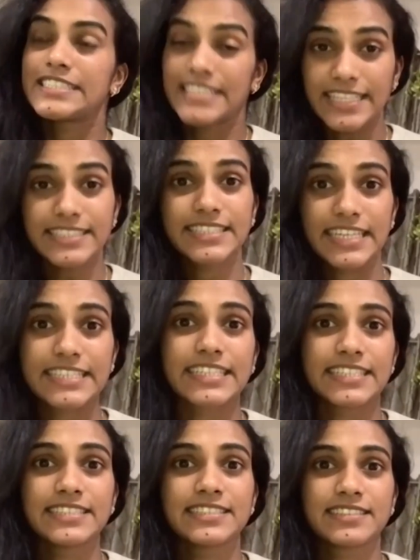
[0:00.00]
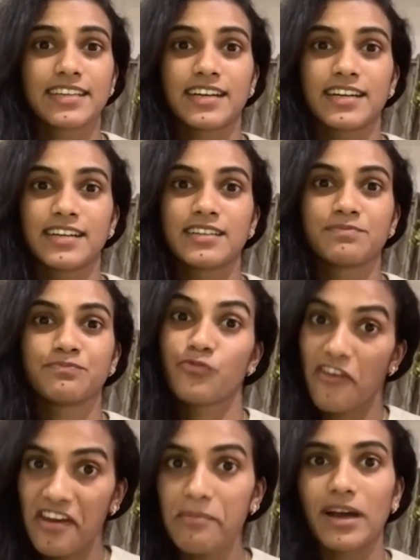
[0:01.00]
Yes, it is
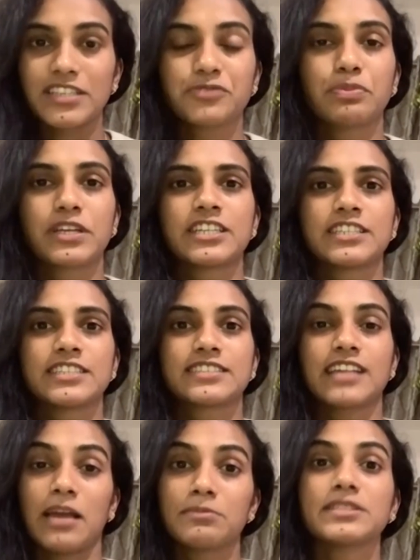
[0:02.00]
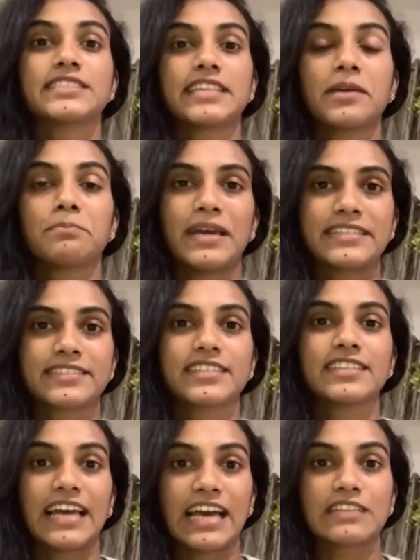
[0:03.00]
very much, because I must say
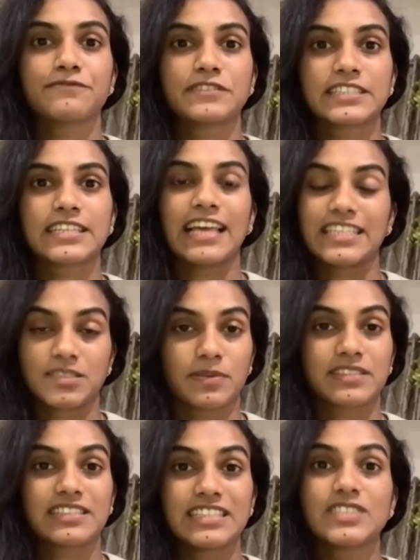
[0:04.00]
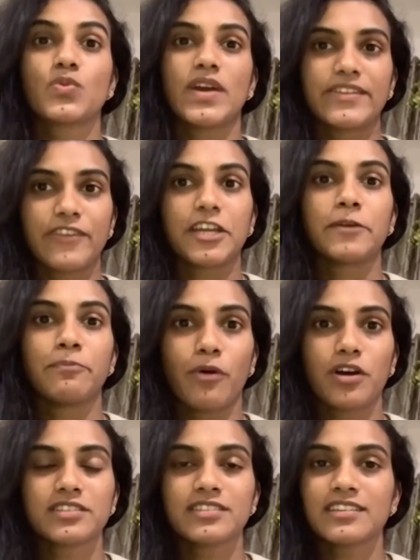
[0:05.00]
mental and physical aspect is very, very
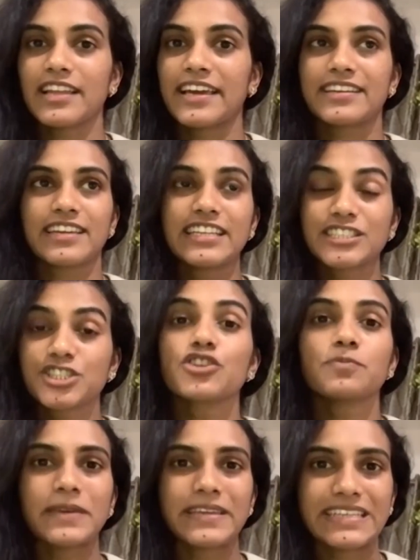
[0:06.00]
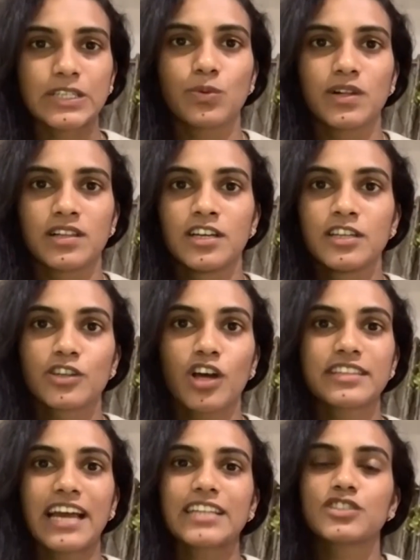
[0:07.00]
important. Like it should be equal,
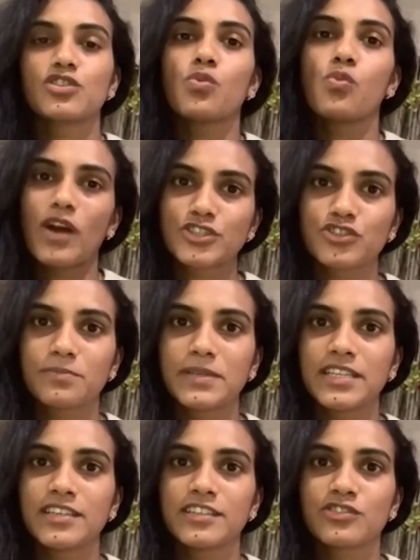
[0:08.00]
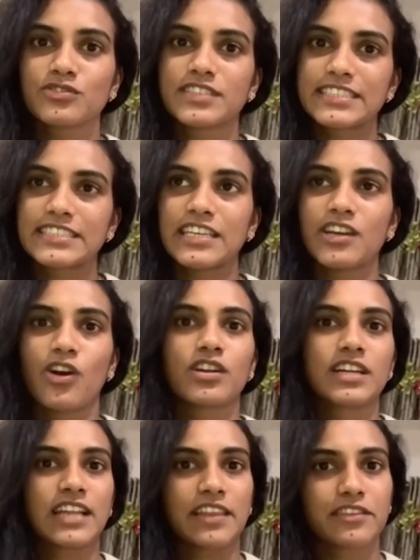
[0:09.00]
not that, one should be, 60
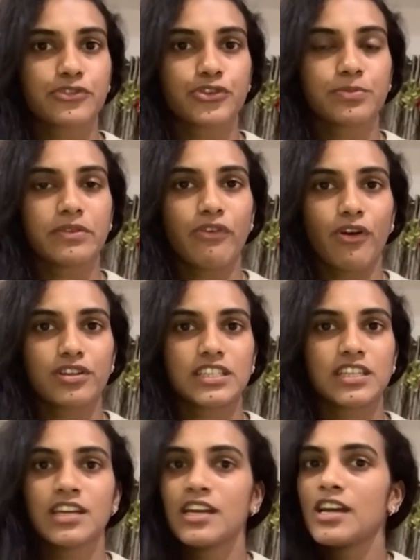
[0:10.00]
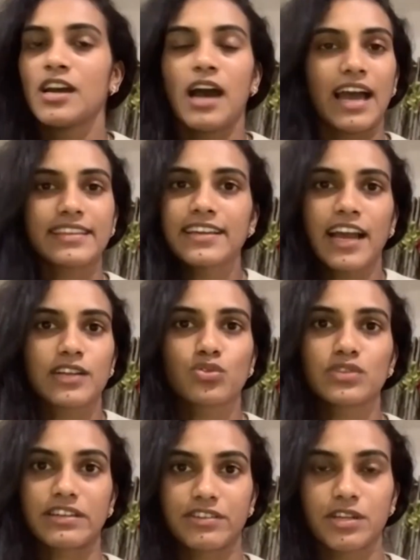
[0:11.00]
or another should be 40. I think I
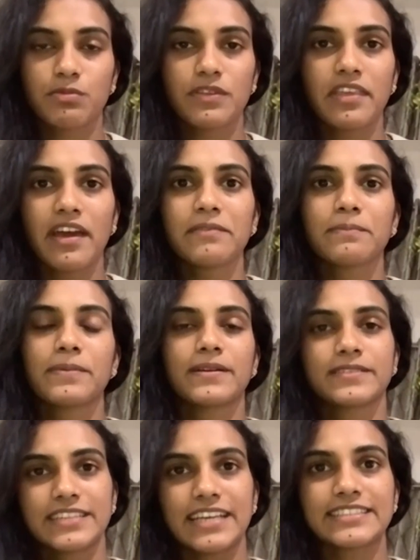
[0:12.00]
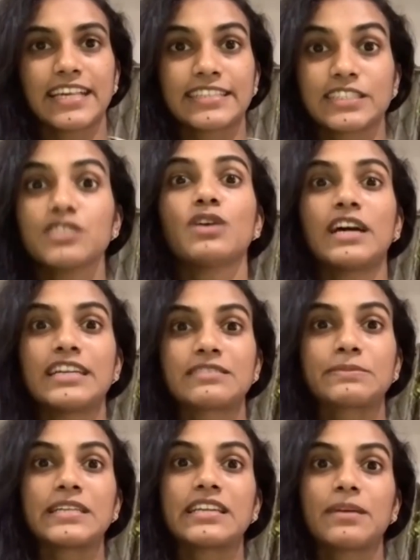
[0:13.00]
don't agree with that. But yes, as you
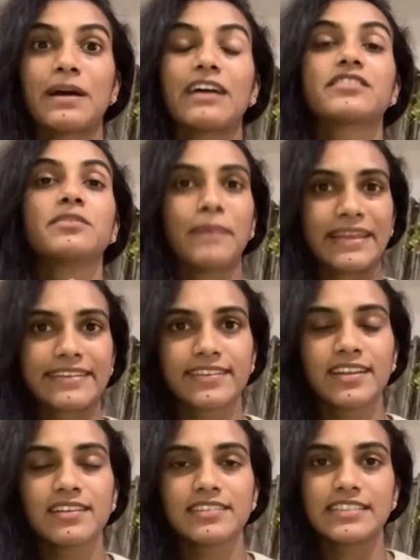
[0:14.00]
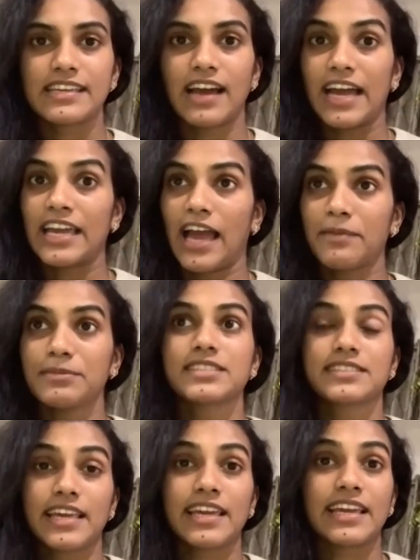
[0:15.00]
asked me about the mental, I
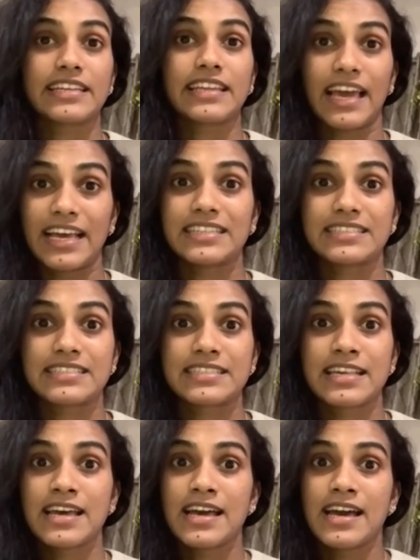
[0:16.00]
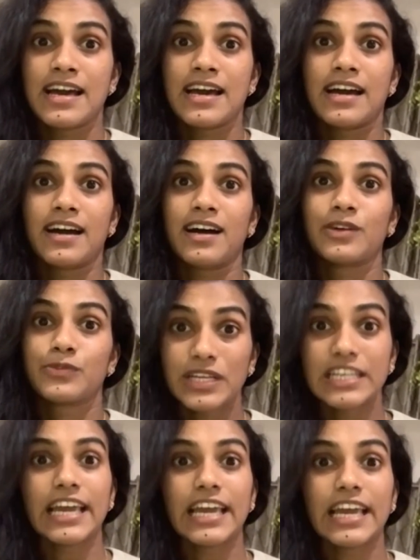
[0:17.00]
must say it has
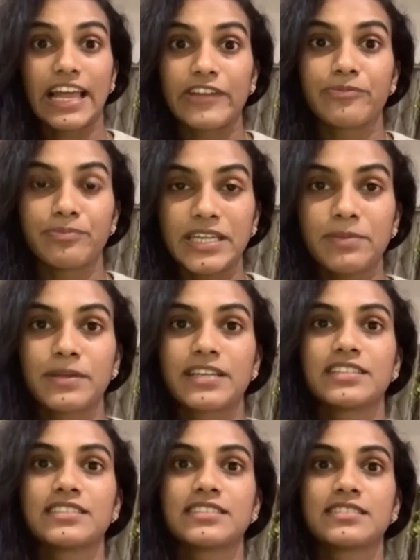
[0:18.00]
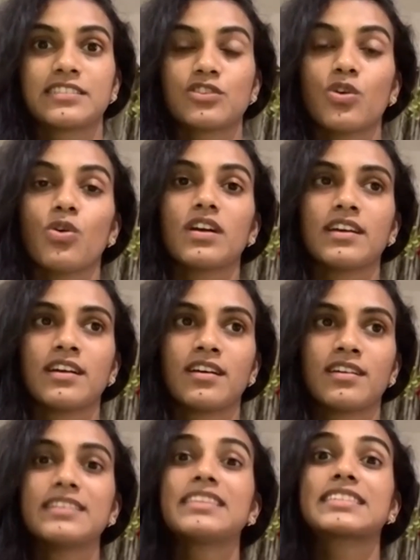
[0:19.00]
really helped me because,
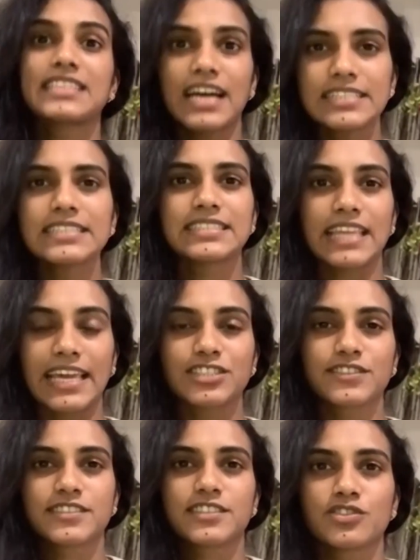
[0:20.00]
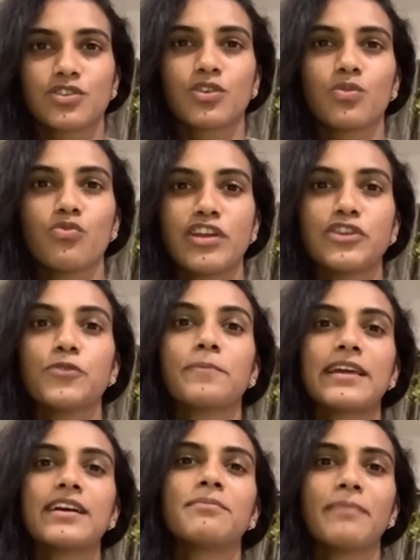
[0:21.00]
in the starting stages, when you
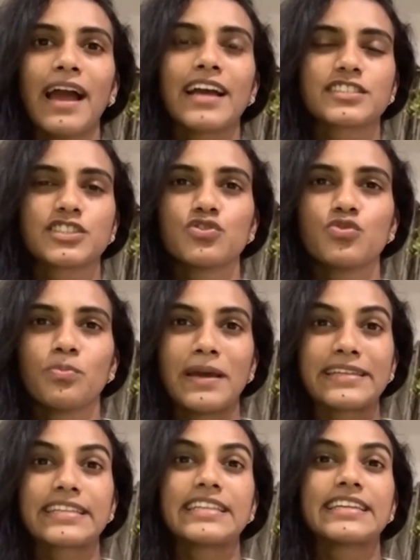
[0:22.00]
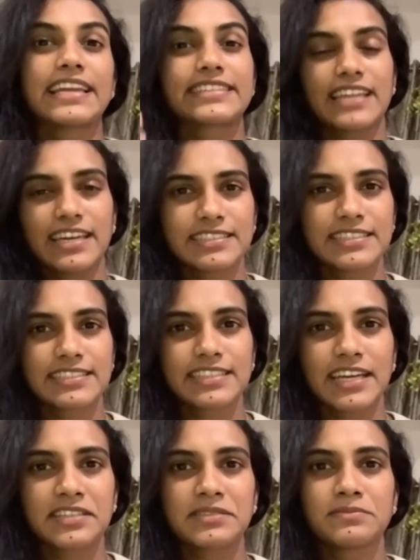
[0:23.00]
play a match, you mentally get tired
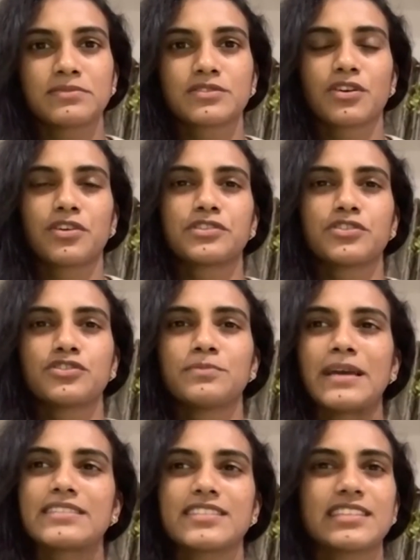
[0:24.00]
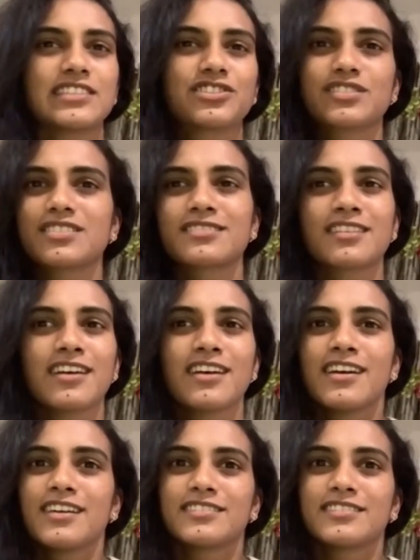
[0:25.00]
at times, or, you mentally just